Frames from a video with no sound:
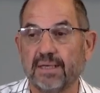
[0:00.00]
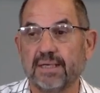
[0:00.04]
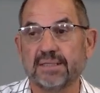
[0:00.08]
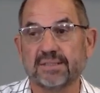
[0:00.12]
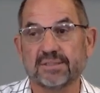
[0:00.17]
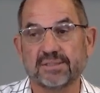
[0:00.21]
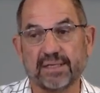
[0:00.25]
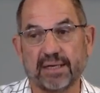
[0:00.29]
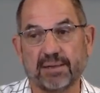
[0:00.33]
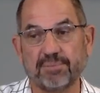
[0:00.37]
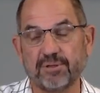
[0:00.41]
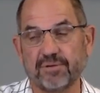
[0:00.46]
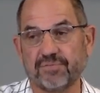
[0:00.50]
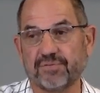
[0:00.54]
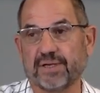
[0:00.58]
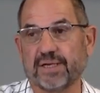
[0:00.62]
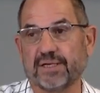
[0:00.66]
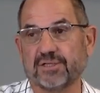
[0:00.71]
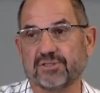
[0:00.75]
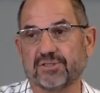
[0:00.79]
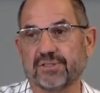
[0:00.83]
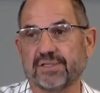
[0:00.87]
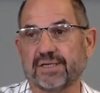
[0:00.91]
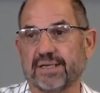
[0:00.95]
Some of
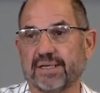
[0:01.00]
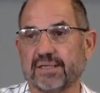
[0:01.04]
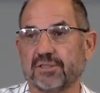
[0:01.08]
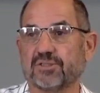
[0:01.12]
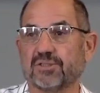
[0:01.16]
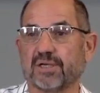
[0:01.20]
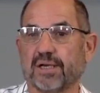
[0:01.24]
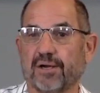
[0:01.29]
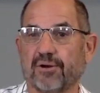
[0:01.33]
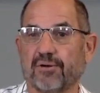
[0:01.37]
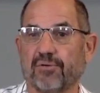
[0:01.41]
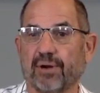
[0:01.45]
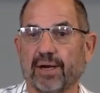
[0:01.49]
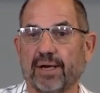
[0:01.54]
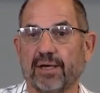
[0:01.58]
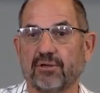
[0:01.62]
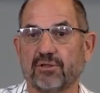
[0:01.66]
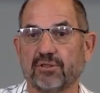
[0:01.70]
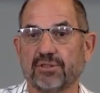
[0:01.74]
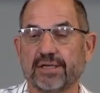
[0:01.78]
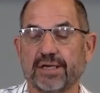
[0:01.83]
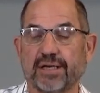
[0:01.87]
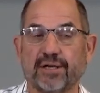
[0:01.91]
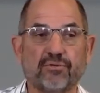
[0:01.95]
those things
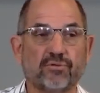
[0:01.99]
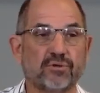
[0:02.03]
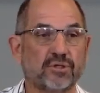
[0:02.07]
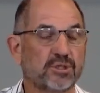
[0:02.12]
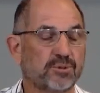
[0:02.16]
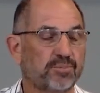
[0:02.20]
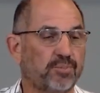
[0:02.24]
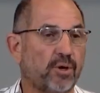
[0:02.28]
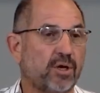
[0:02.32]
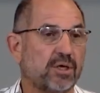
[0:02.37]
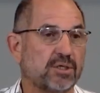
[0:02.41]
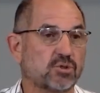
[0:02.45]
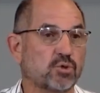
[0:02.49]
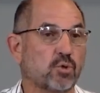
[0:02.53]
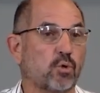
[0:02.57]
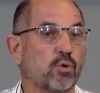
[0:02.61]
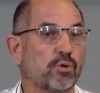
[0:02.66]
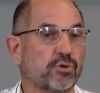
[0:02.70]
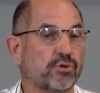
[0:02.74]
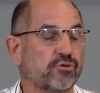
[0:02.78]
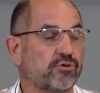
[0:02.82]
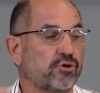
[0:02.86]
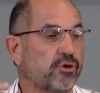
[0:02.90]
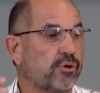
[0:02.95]
arose in response or
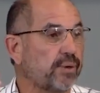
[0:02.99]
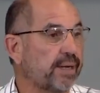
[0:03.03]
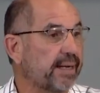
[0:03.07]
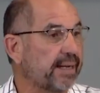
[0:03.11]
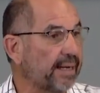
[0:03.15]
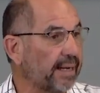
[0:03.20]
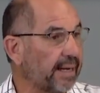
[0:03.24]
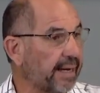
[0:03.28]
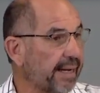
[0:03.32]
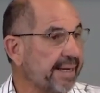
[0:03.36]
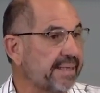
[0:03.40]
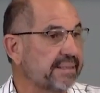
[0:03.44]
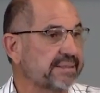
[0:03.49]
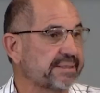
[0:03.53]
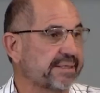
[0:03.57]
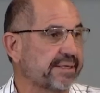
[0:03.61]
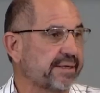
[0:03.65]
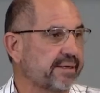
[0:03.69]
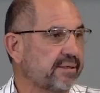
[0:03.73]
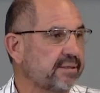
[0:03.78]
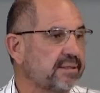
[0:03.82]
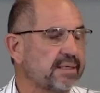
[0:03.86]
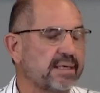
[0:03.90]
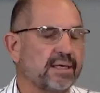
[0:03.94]
through a
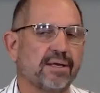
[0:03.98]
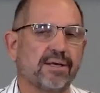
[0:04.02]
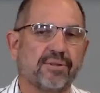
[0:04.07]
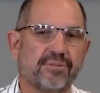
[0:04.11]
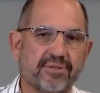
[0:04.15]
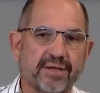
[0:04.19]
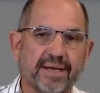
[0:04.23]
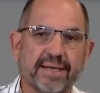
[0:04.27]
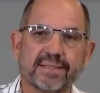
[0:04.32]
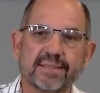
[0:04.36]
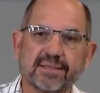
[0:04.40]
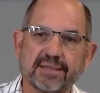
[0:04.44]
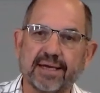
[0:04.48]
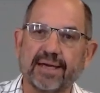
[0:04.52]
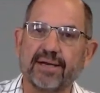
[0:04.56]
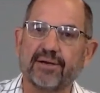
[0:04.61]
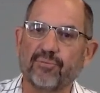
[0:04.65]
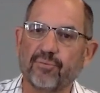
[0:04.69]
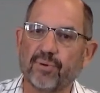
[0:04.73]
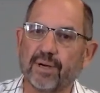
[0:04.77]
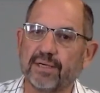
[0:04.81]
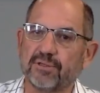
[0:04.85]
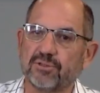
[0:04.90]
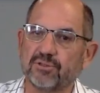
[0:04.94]
letter that they
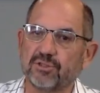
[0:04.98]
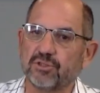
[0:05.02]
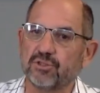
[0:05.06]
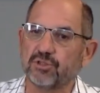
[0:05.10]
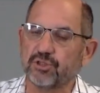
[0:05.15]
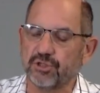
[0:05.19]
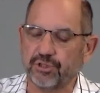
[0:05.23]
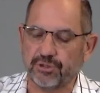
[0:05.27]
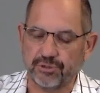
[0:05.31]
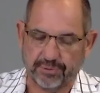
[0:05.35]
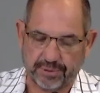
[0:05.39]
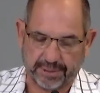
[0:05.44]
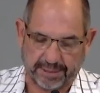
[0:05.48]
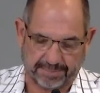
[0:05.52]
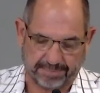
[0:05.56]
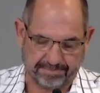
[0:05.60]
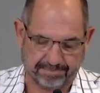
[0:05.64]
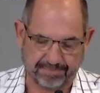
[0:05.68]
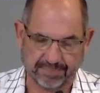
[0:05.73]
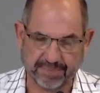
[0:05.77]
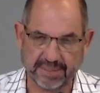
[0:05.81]
wrote to him.